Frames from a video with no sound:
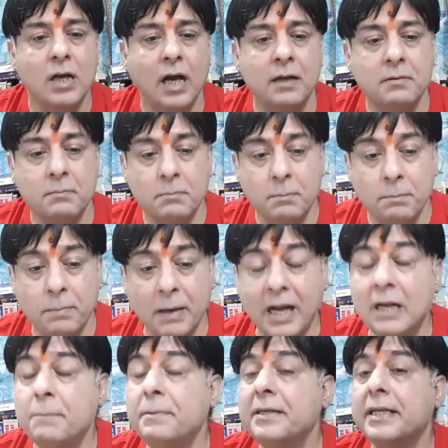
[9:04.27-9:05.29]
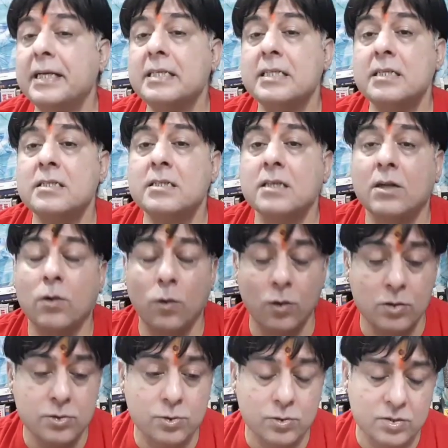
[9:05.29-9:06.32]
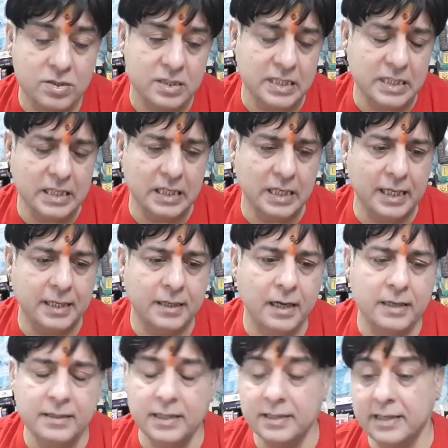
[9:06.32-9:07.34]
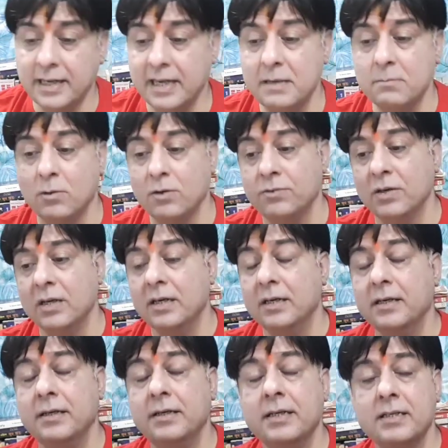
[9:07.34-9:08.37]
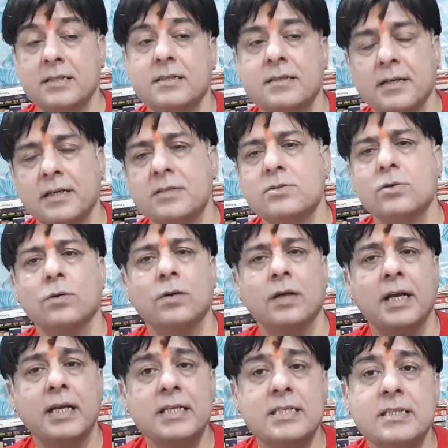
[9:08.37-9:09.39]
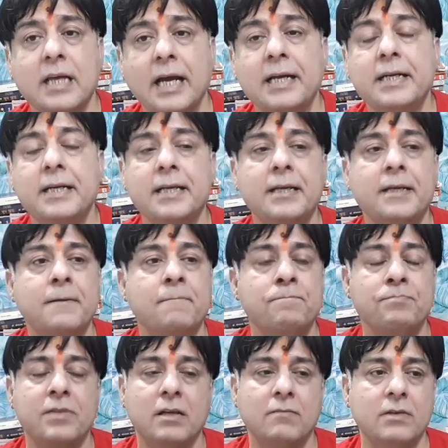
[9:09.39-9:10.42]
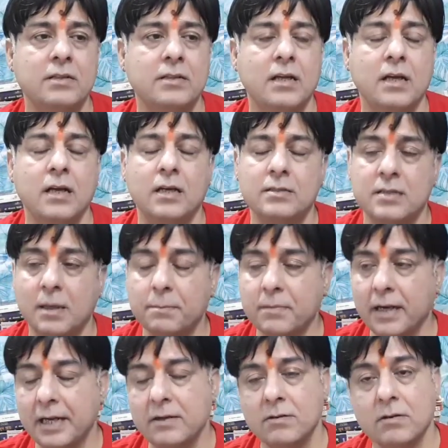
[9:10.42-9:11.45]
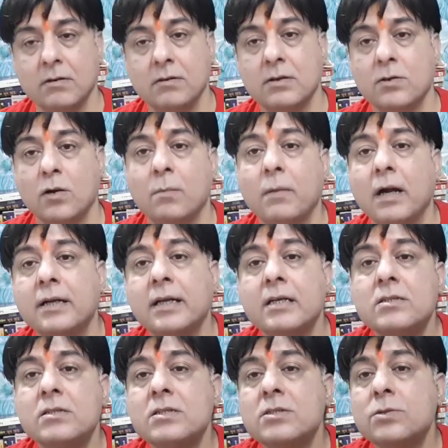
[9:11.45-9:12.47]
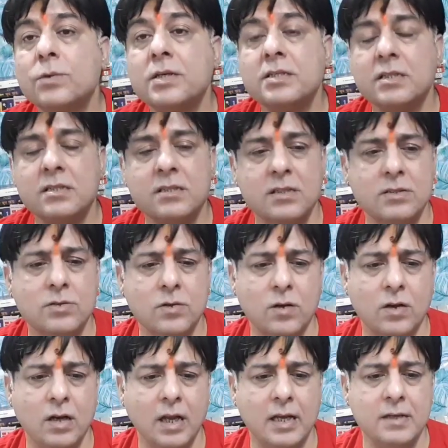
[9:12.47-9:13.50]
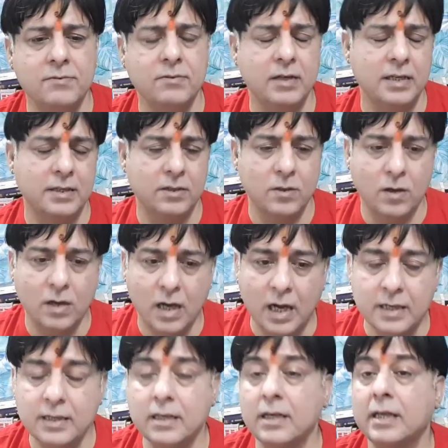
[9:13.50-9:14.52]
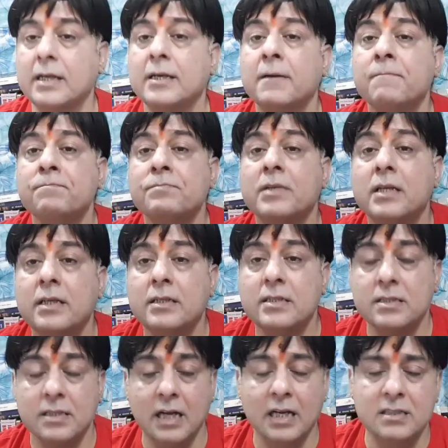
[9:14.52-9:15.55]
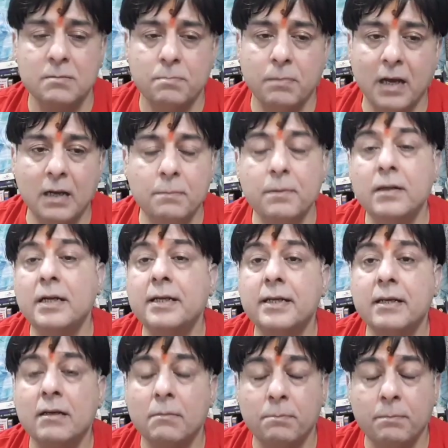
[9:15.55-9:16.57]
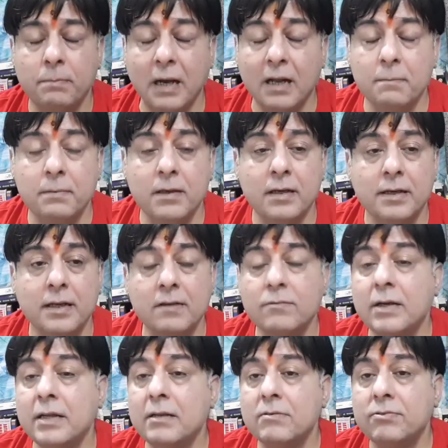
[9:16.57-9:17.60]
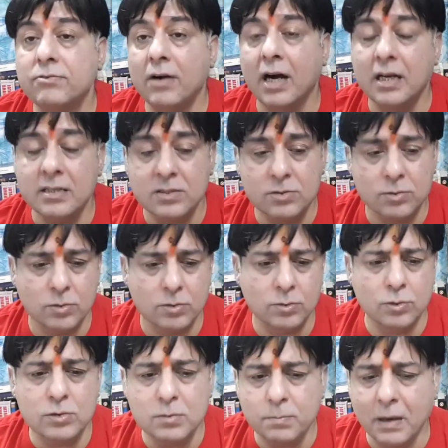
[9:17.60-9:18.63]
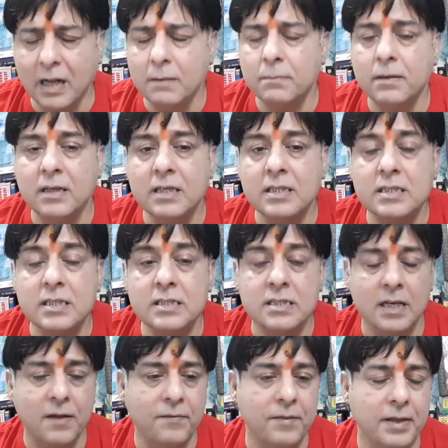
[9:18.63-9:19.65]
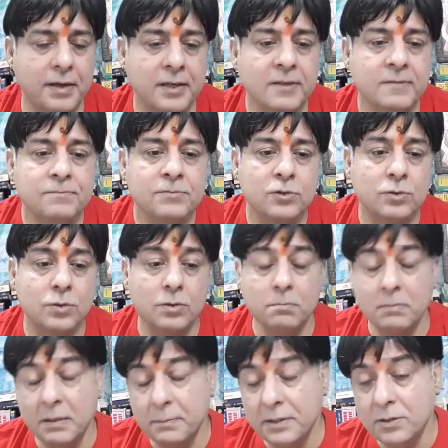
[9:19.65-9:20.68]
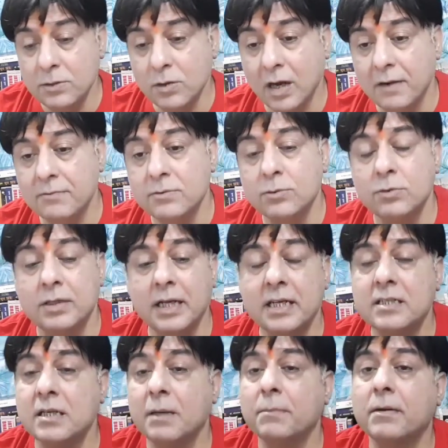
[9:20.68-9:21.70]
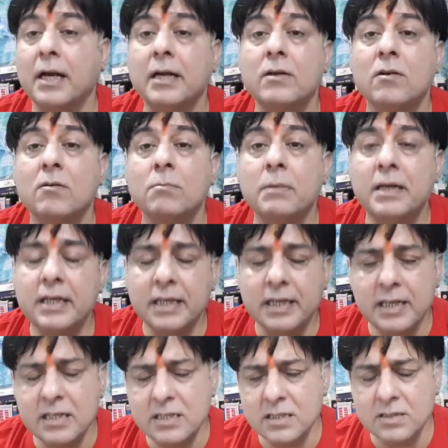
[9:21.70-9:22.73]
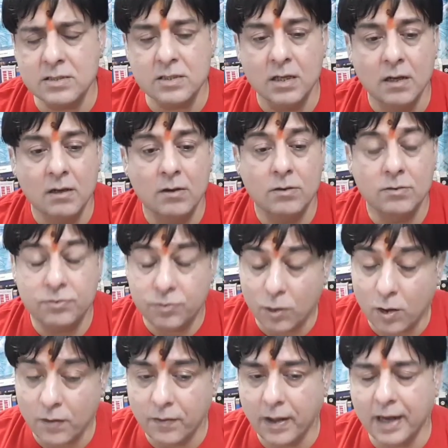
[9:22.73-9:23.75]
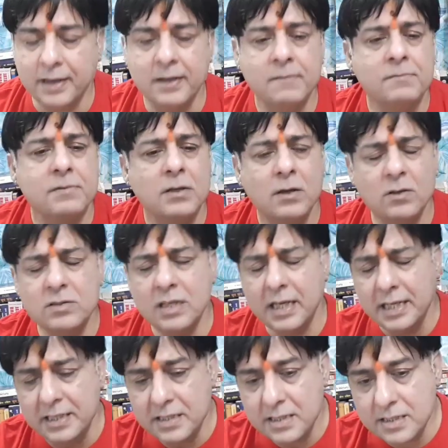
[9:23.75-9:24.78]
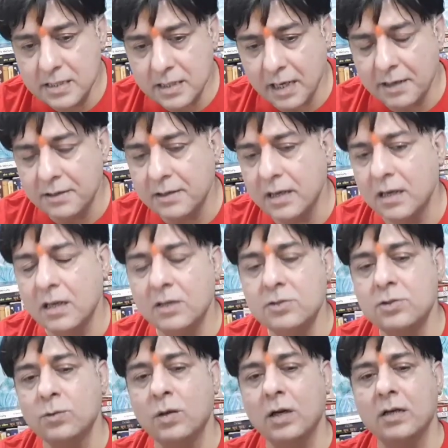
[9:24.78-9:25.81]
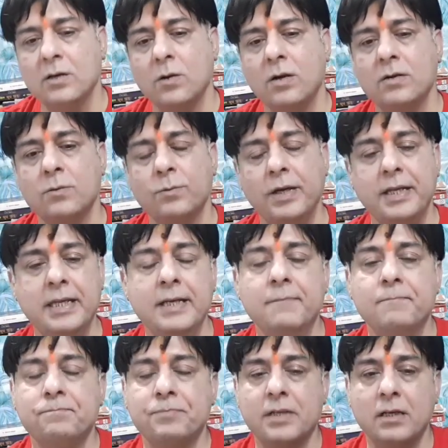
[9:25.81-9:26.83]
And palpitations are also seen, like at the time of distress or anxiety, when there are some kind of traumatic situations in your life, like your heart, like it starts palpitating very fast. So those palpitations are there, so maybe you have to take some kind of medications for that. In general, you are not very